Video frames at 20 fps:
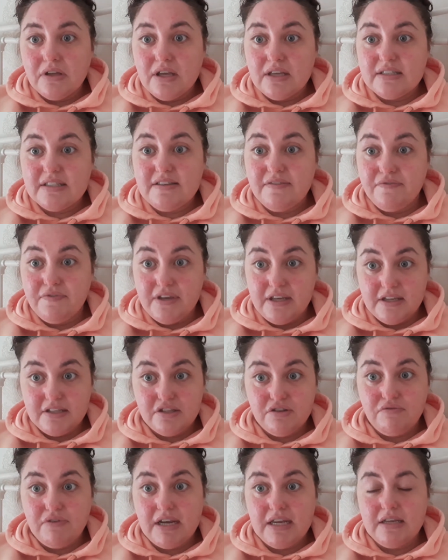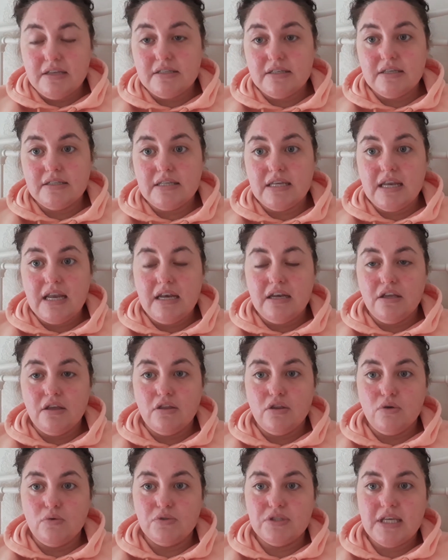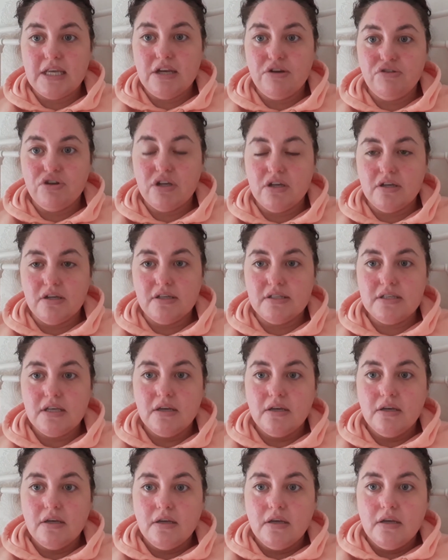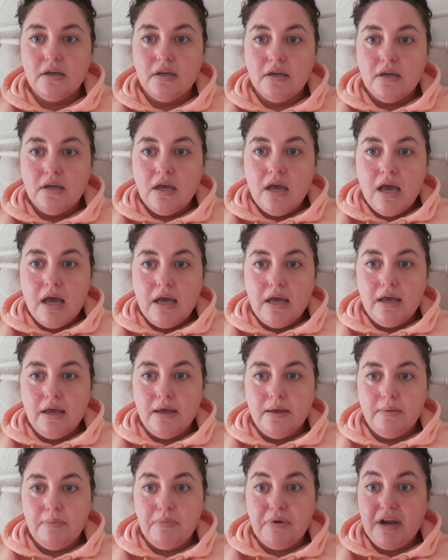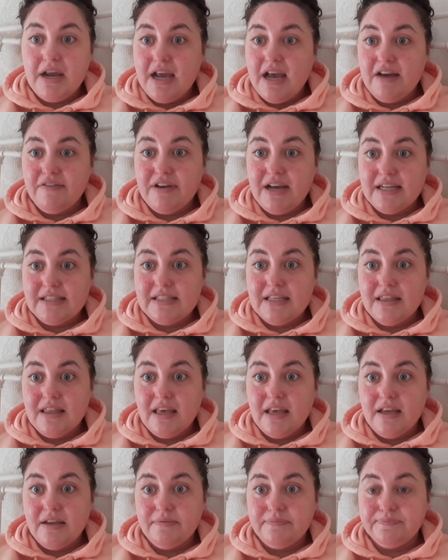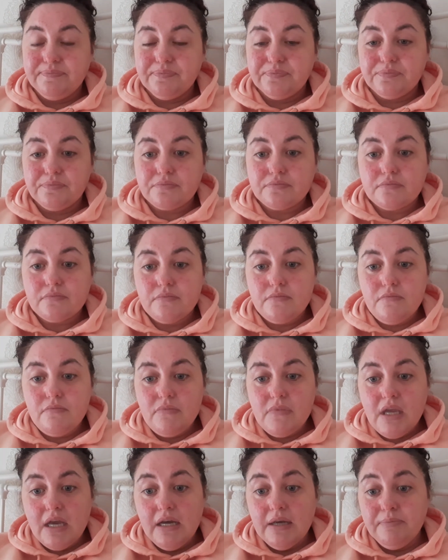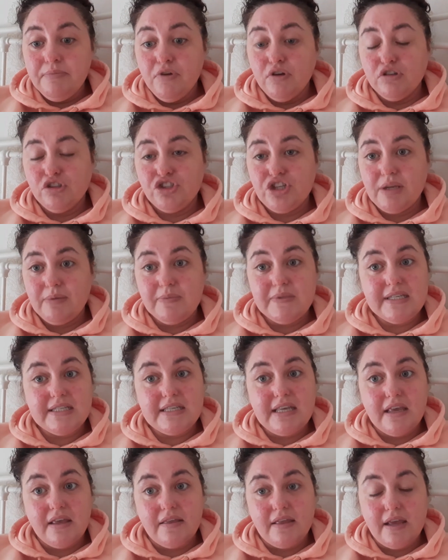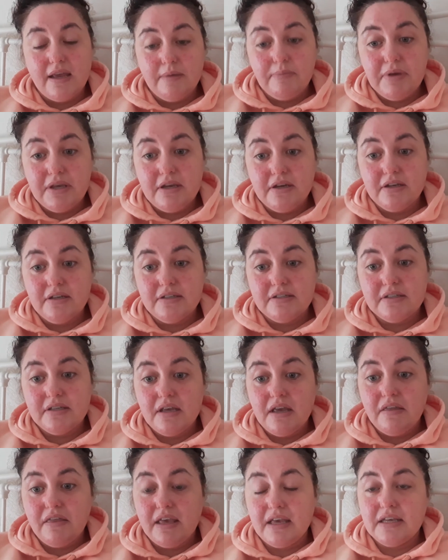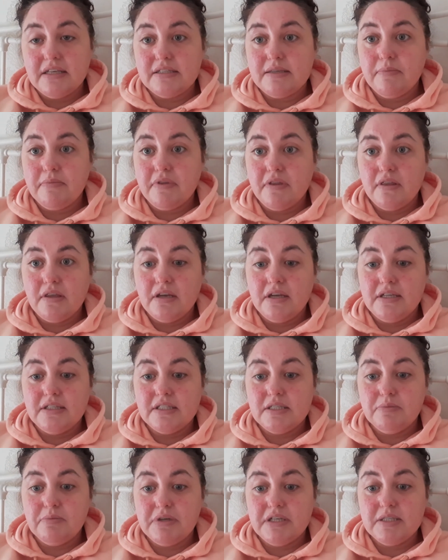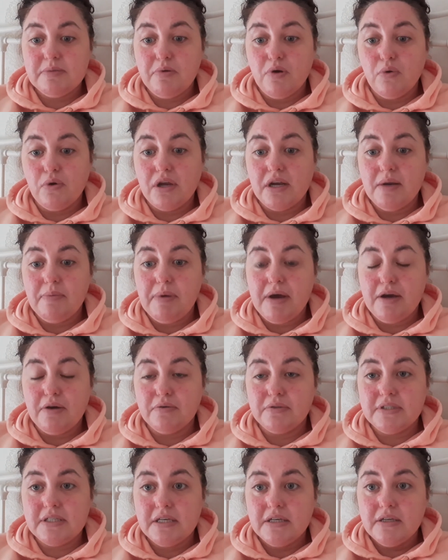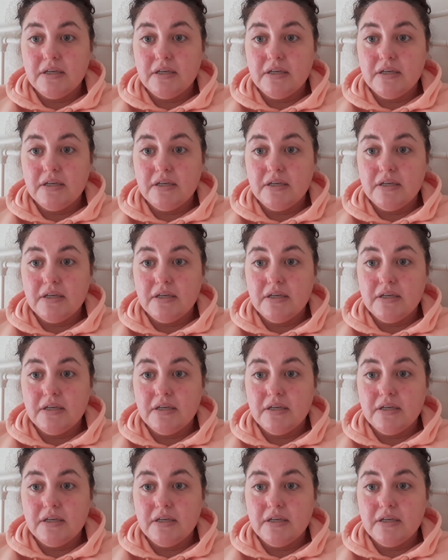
severe psoriasis in any of those areas. But I have had it there. I'm not ashamed to say that, because I think it's something that needs to be spoken about.